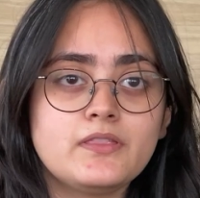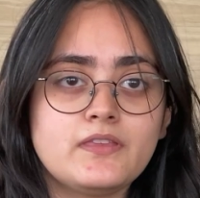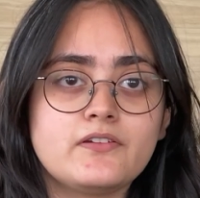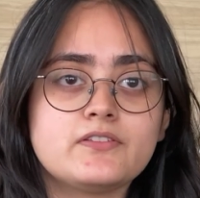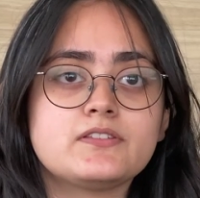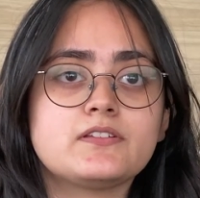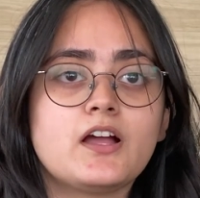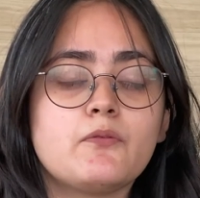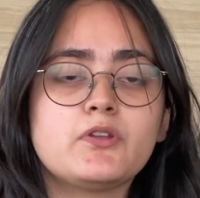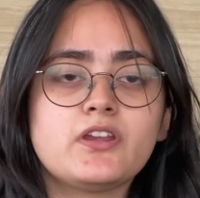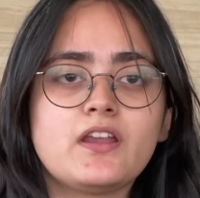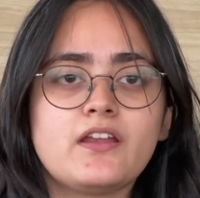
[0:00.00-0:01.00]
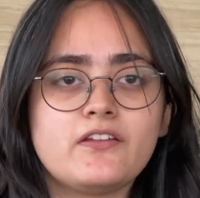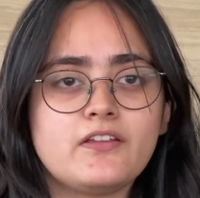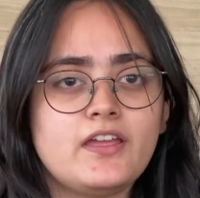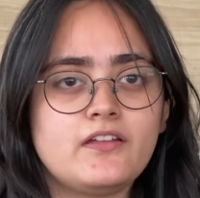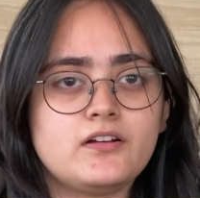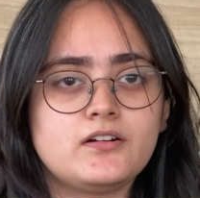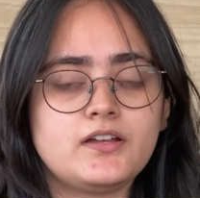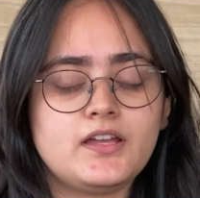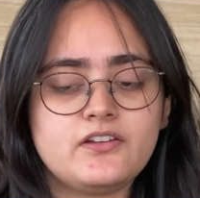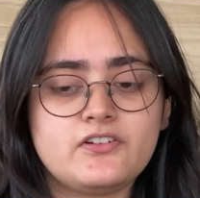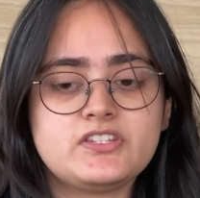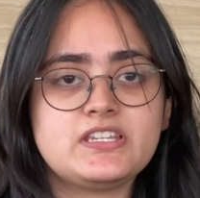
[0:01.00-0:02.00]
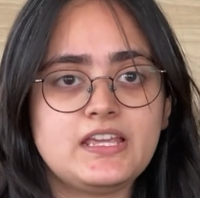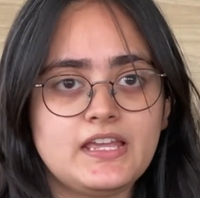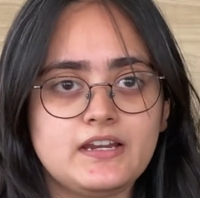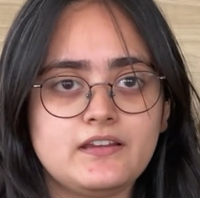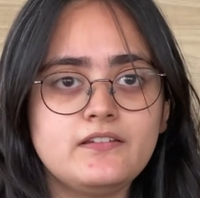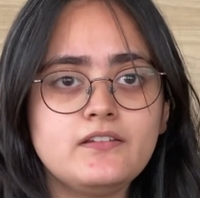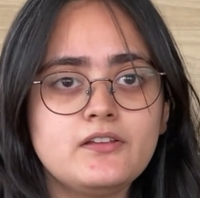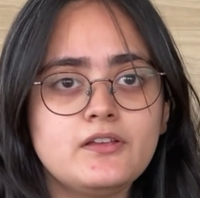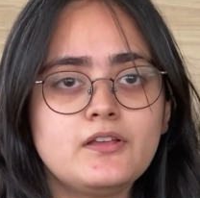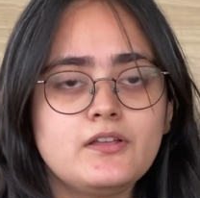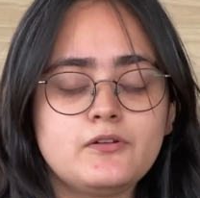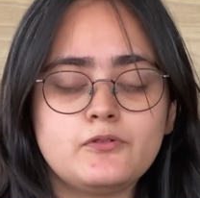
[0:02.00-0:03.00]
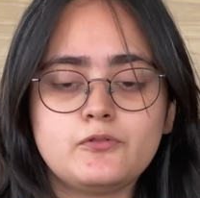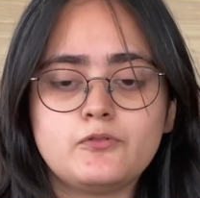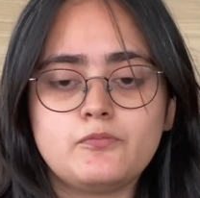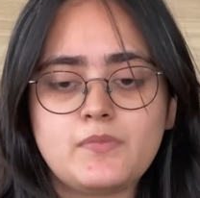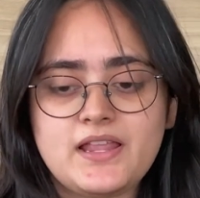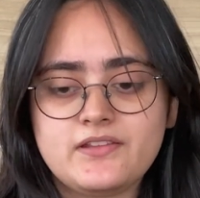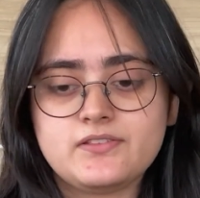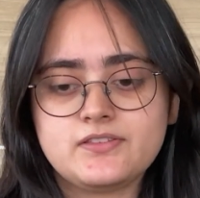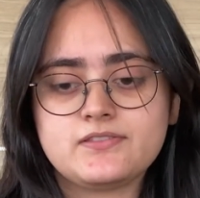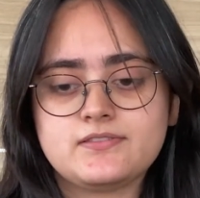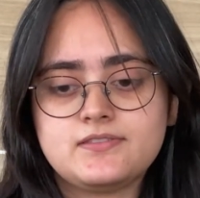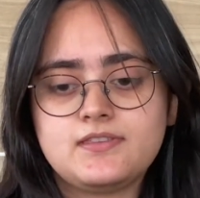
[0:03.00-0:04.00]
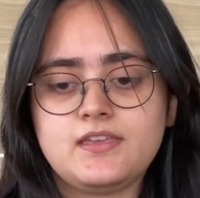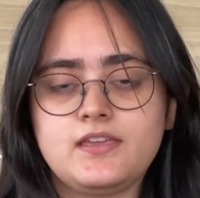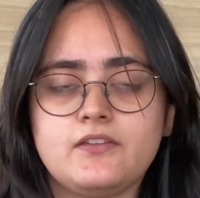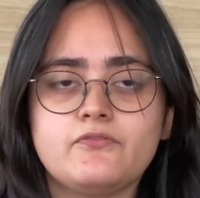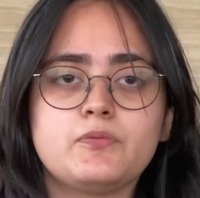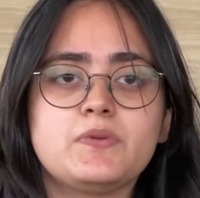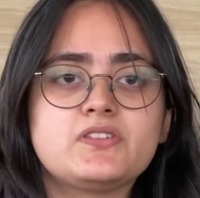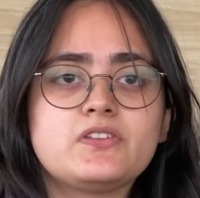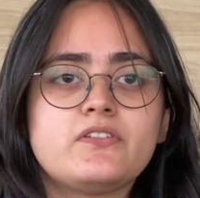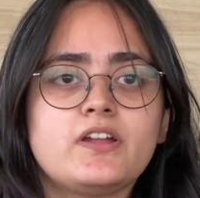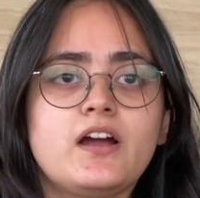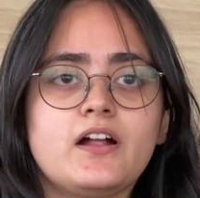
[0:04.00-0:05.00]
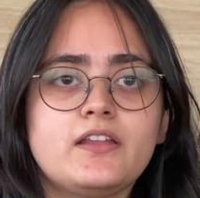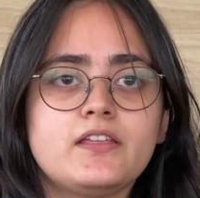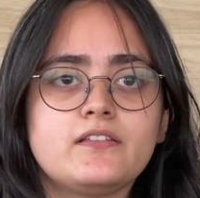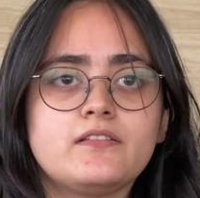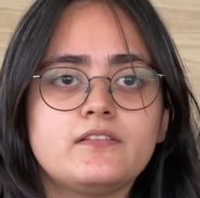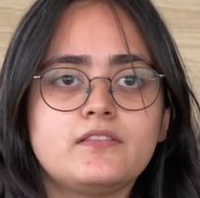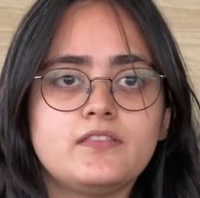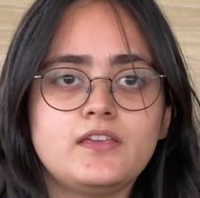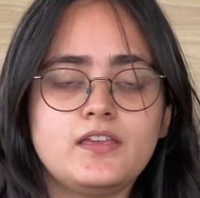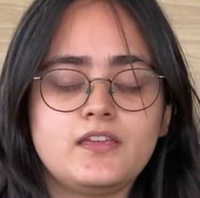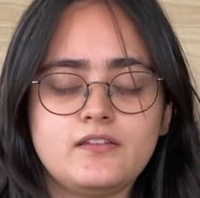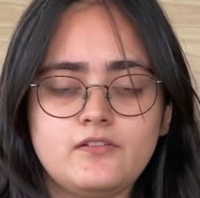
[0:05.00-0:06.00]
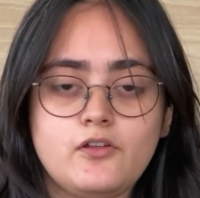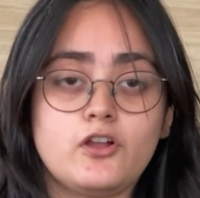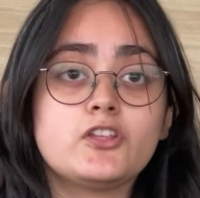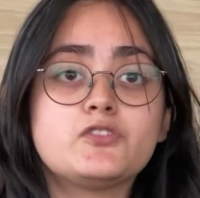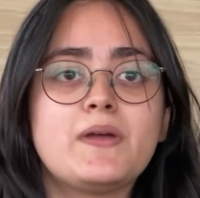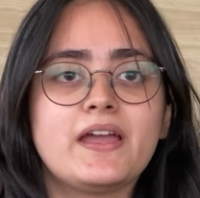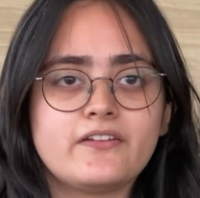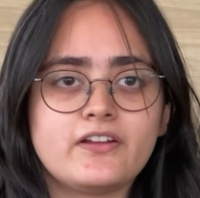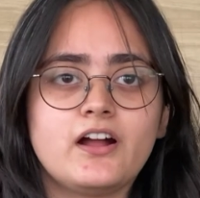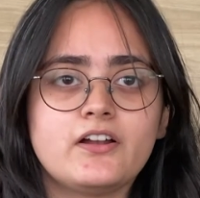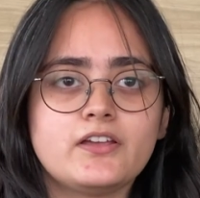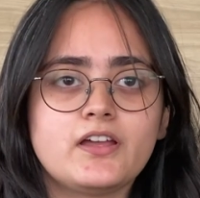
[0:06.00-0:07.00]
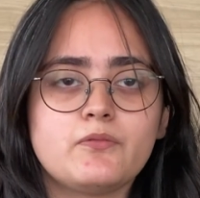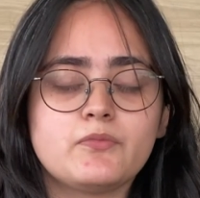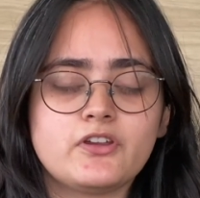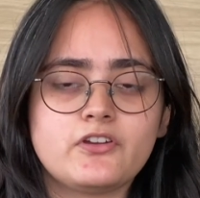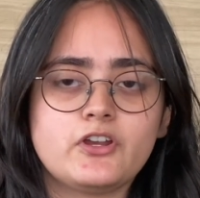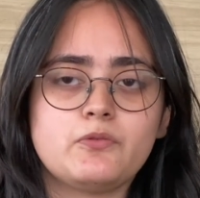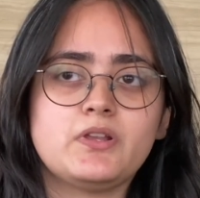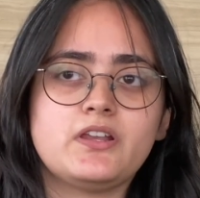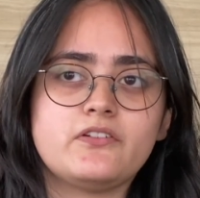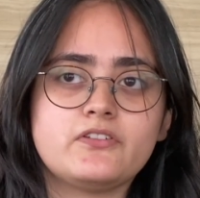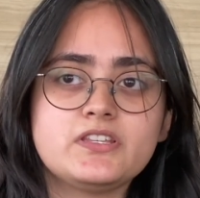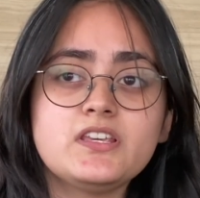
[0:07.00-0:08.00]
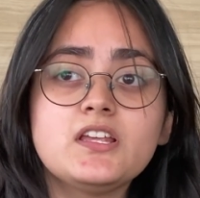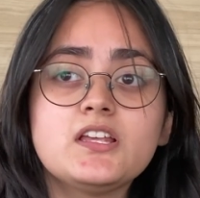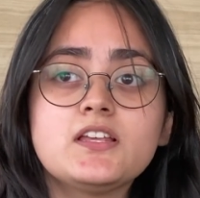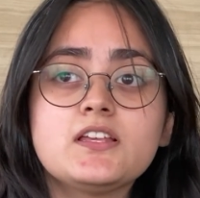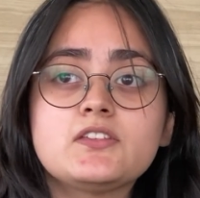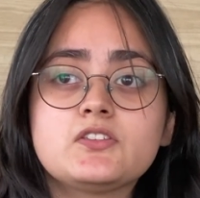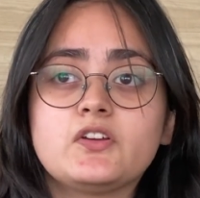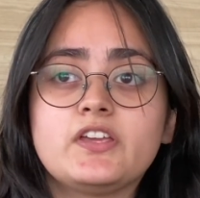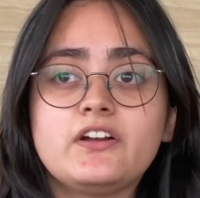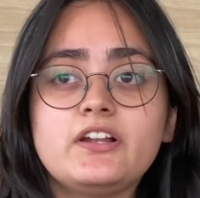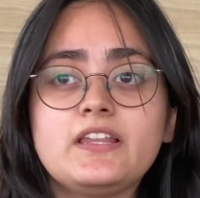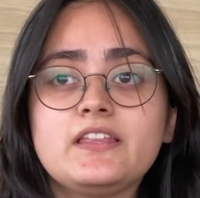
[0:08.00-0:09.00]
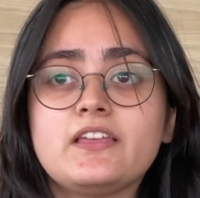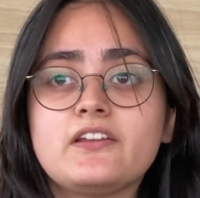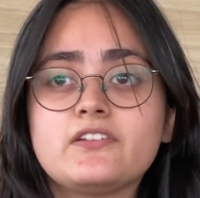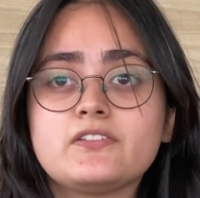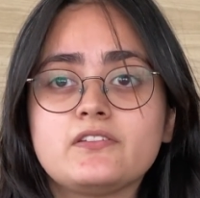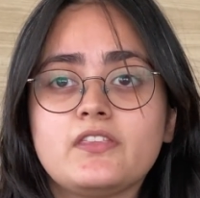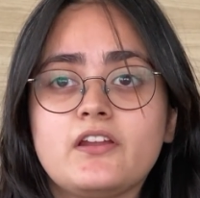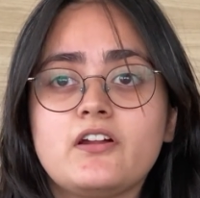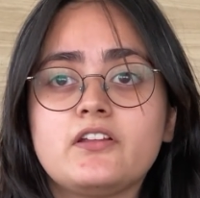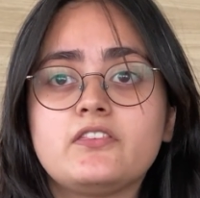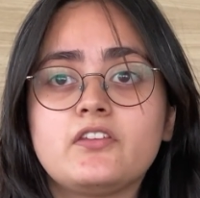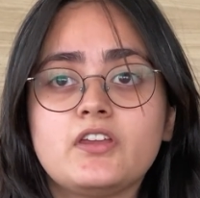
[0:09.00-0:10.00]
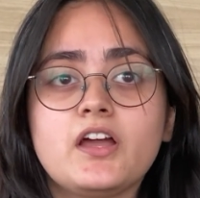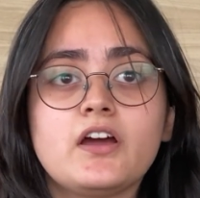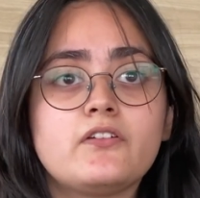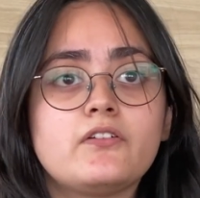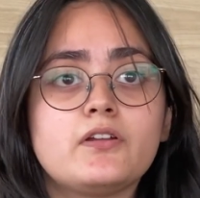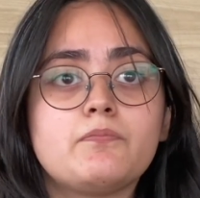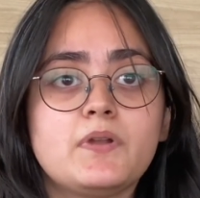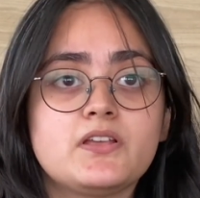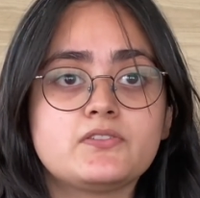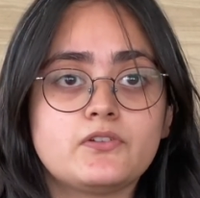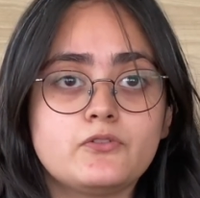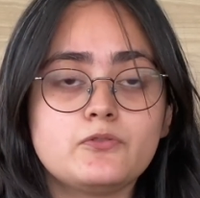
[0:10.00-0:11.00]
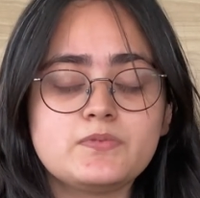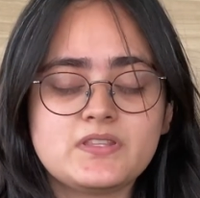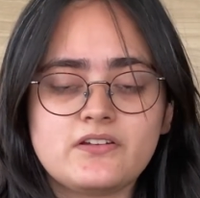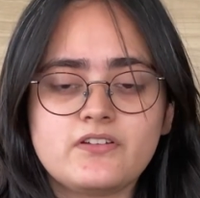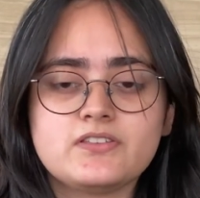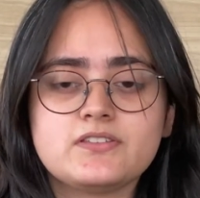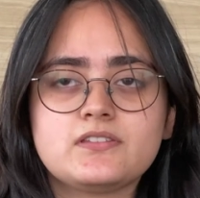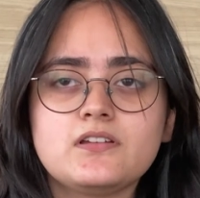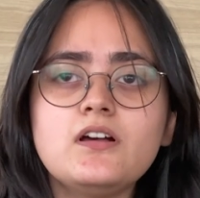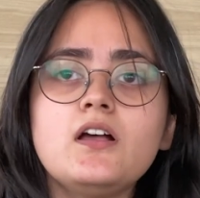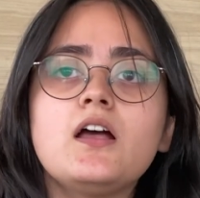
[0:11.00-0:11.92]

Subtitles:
There is Community Energy England, who manages the information regarding the knowledge bank regarding community renewable energy. So yearly there are 300 plus groups that register.